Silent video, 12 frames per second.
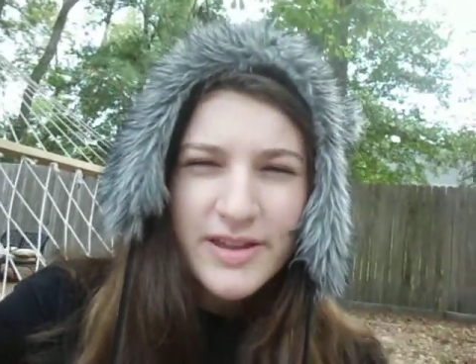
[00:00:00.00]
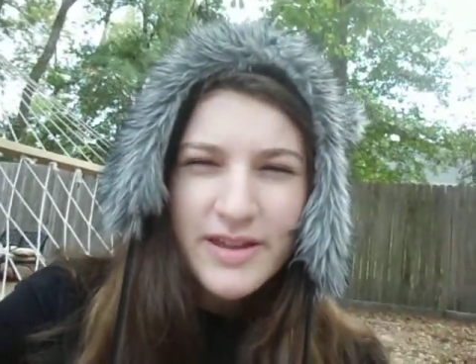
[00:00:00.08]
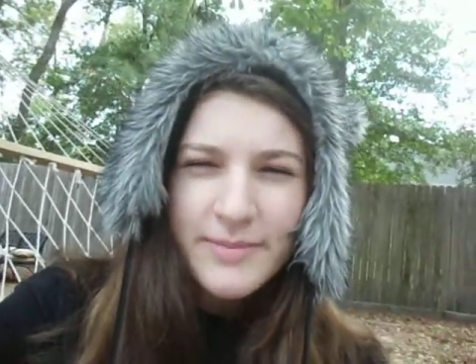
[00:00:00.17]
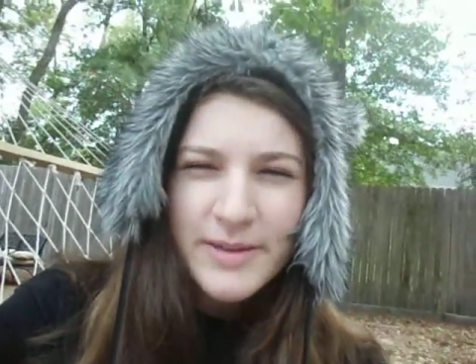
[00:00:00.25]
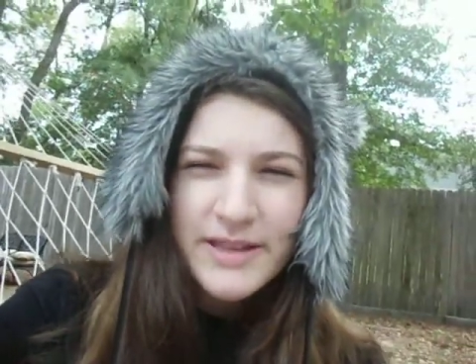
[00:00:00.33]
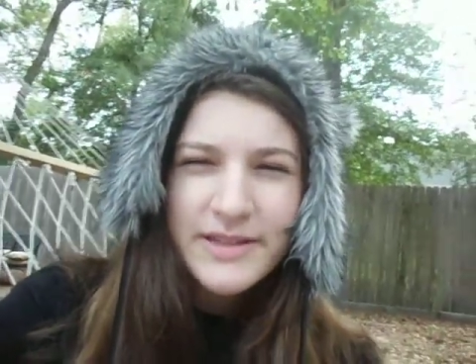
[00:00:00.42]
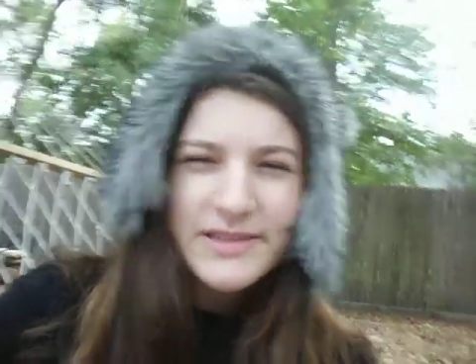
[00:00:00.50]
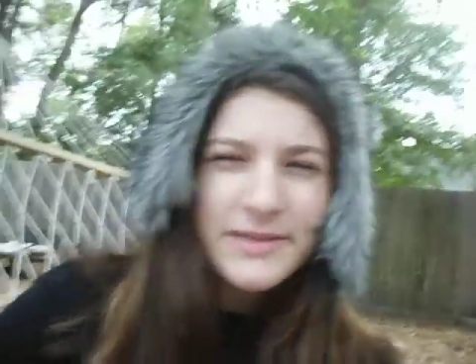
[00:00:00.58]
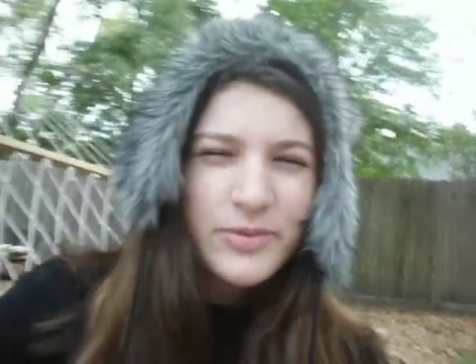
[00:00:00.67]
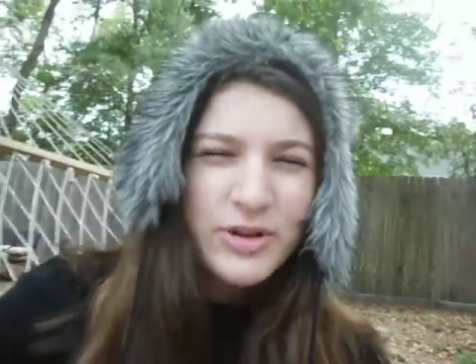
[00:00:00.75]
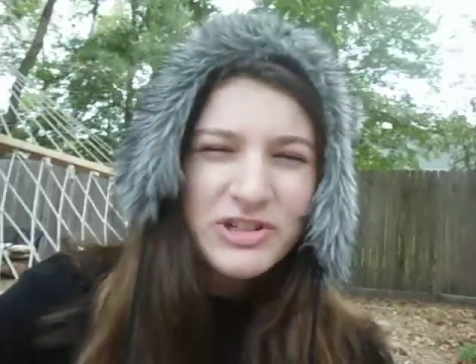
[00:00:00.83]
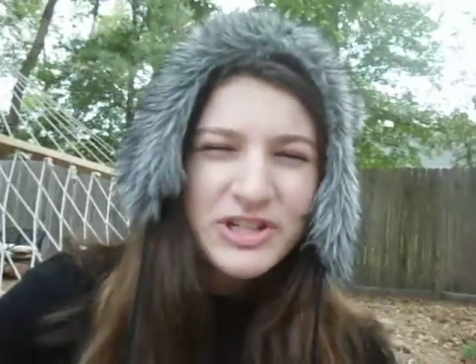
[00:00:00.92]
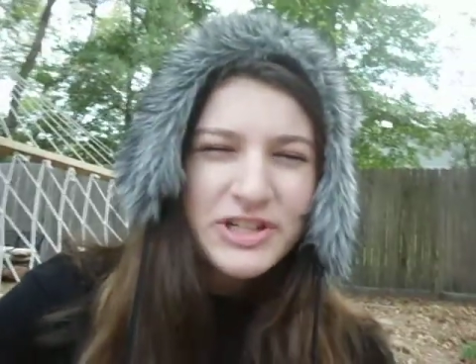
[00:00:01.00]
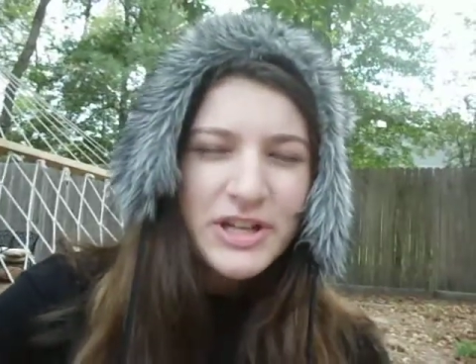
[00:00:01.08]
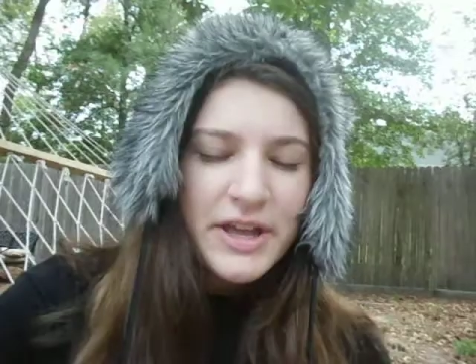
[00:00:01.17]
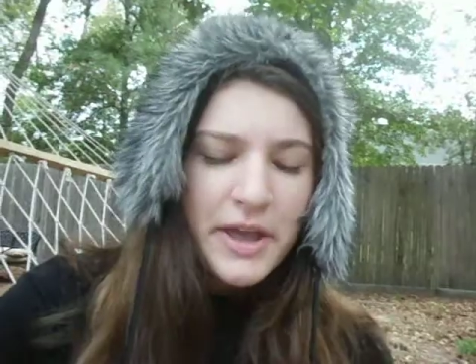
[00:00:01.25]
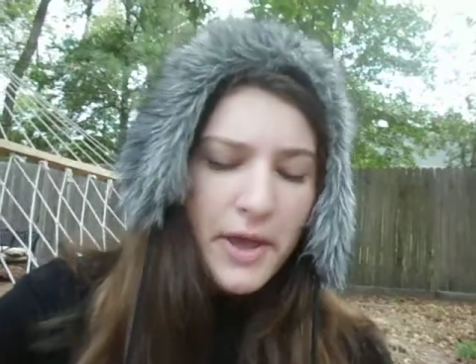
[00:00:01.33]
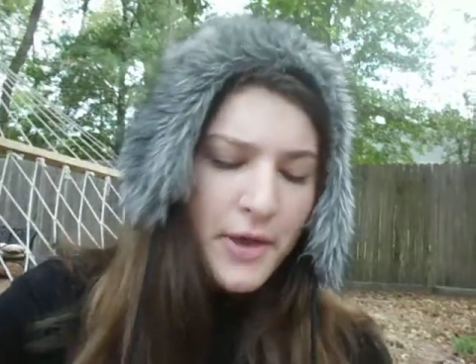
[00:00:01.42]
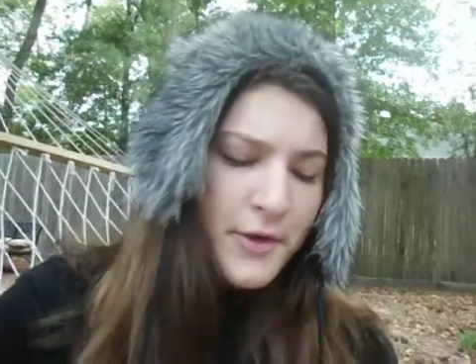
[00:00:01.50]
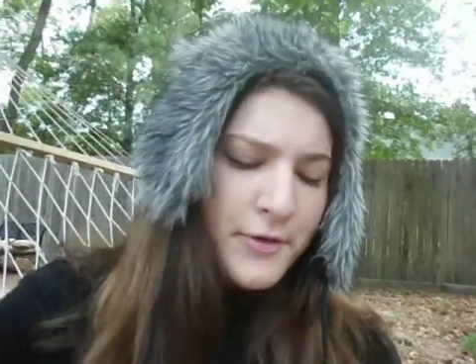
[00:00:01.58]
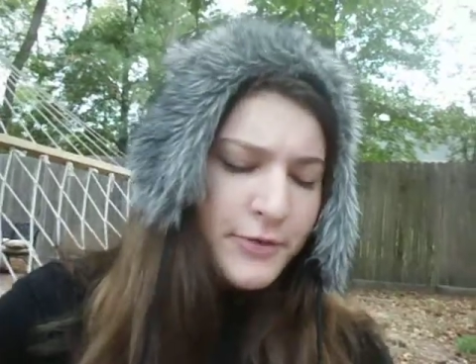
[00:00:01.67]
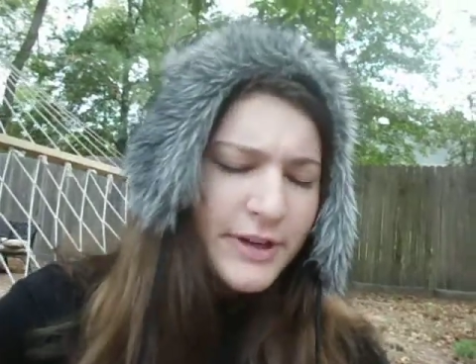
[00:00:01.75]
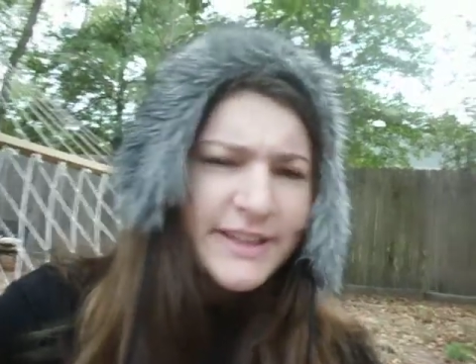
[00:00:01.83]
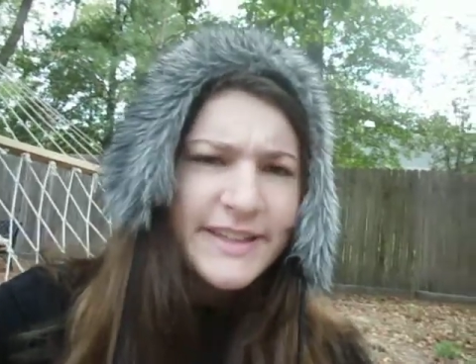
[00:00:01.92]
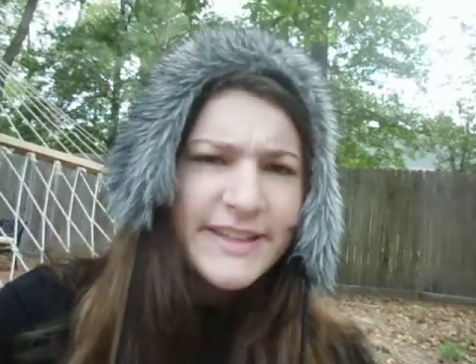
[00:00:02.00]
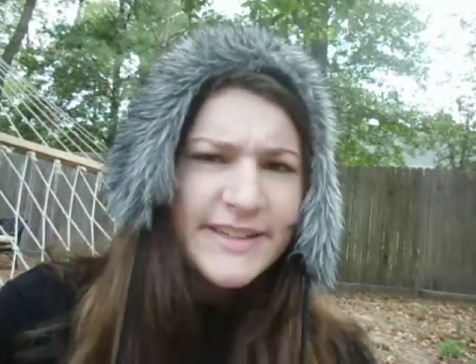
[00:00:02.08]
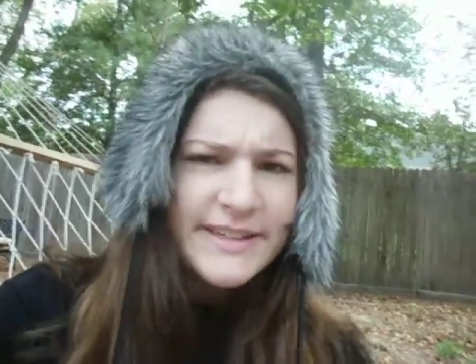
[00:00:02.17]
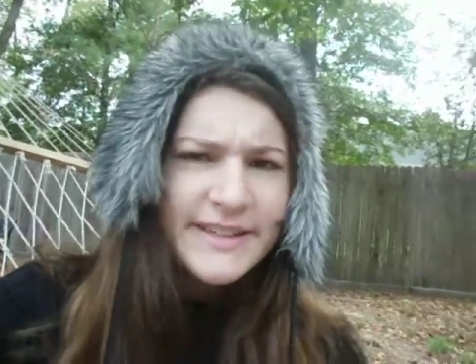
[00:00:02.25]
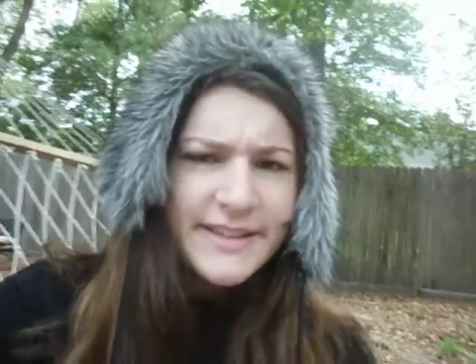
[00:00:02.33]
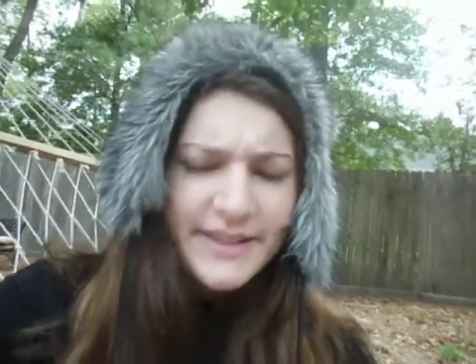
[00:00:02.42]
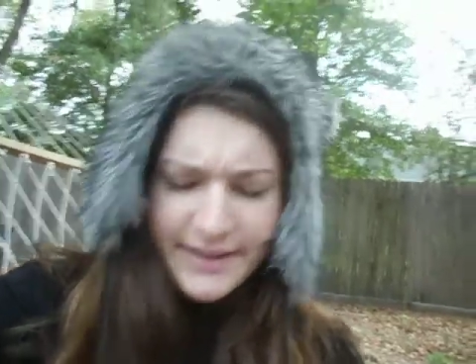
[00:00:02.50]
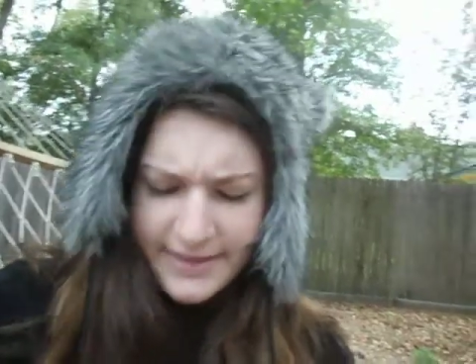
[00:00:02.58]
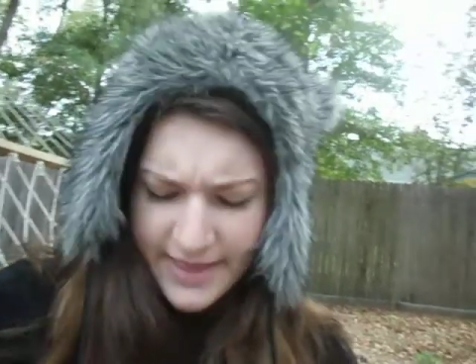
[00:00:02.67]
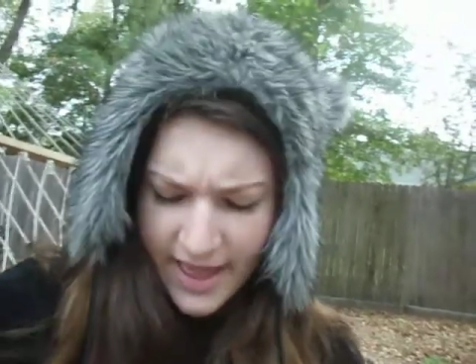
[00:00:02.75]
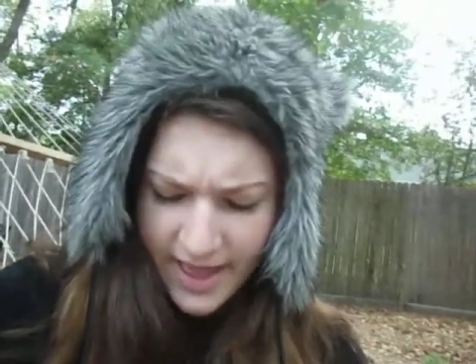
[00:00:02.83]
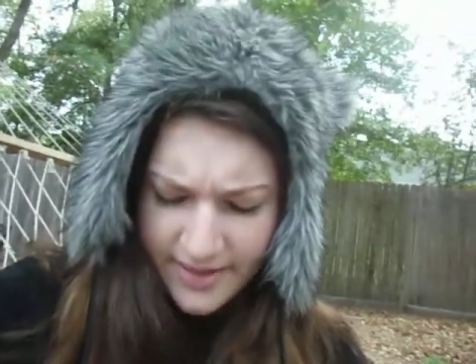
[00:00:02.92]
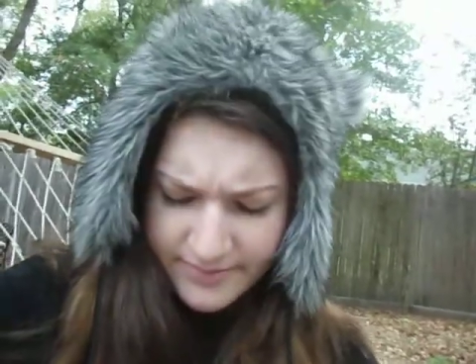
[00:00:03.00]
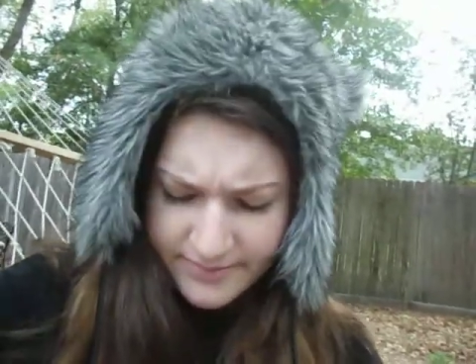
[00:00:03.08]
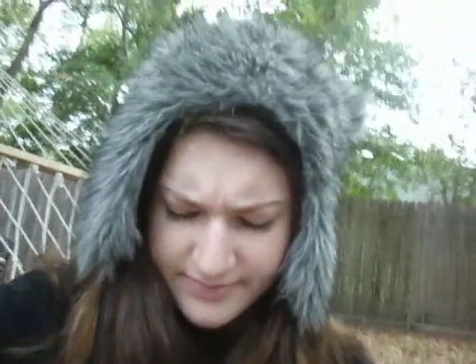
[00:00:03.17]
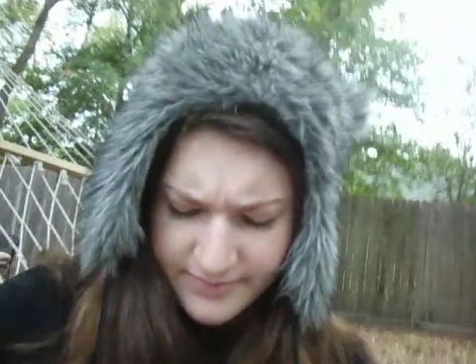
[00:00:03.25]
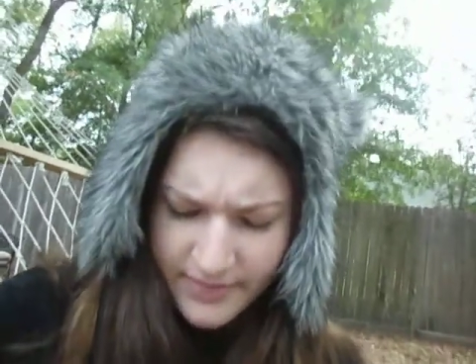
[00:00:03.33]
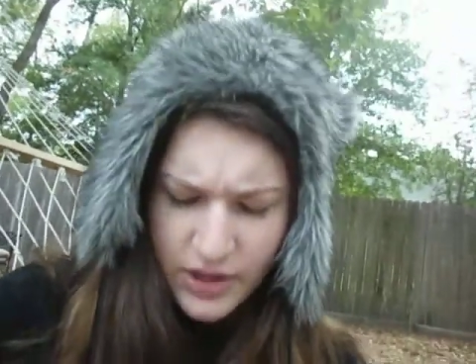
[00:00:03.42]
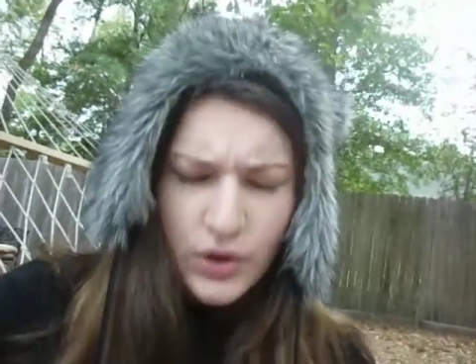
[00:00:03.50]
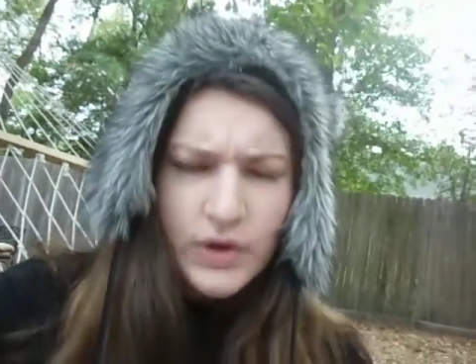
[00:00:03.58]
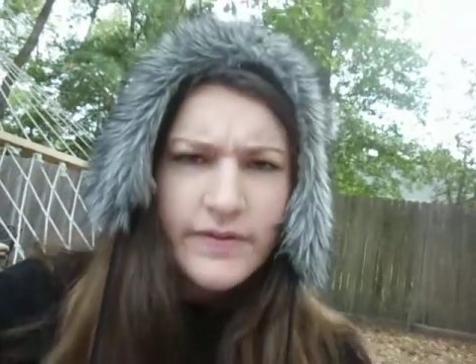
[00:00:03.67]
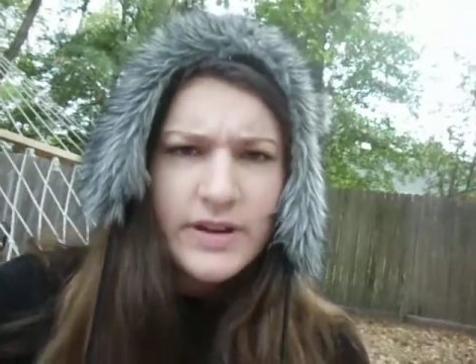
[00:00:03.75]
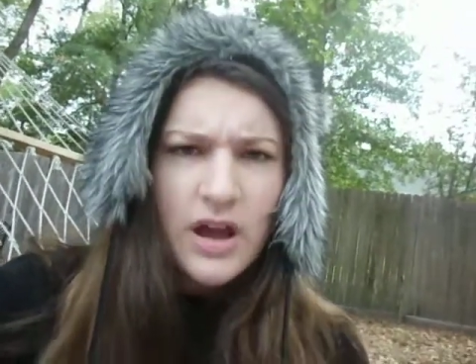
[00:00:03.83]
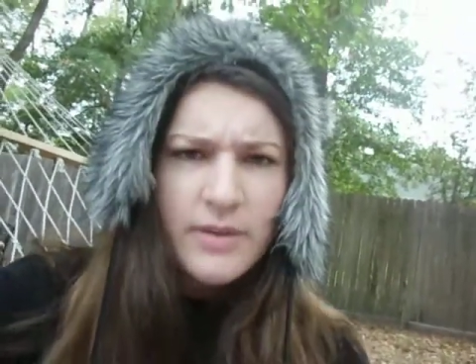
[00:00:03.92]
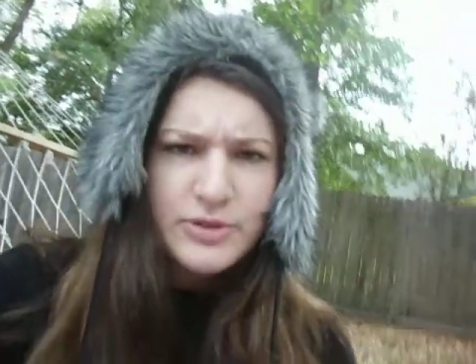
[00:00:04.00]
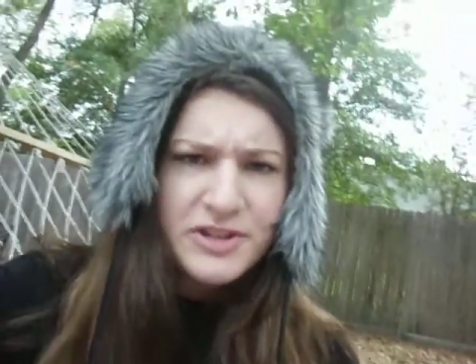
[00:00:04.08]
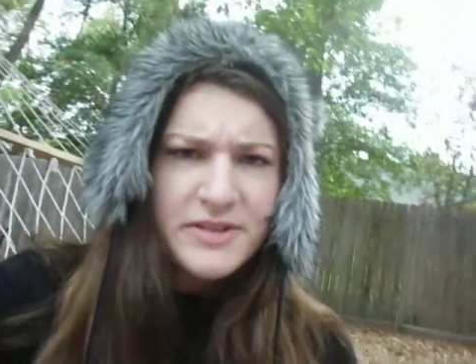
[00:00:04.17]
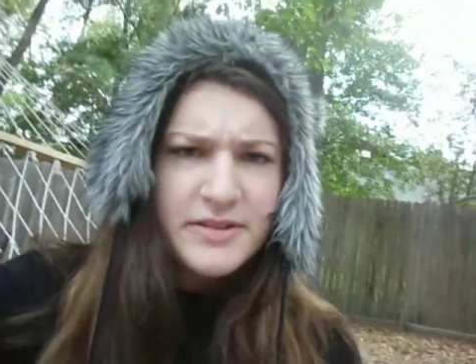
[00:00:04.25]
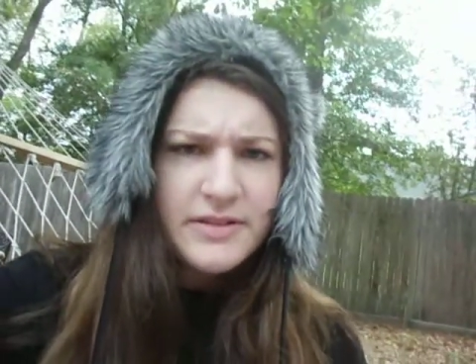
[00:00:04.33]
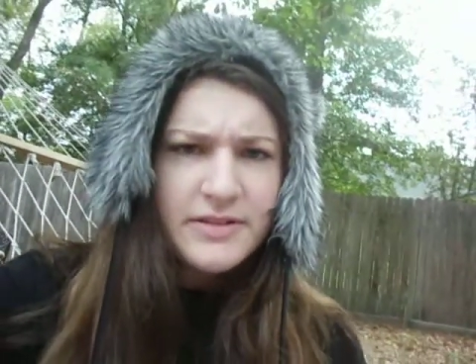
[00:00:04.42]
I mean, is abortion really that good of an option?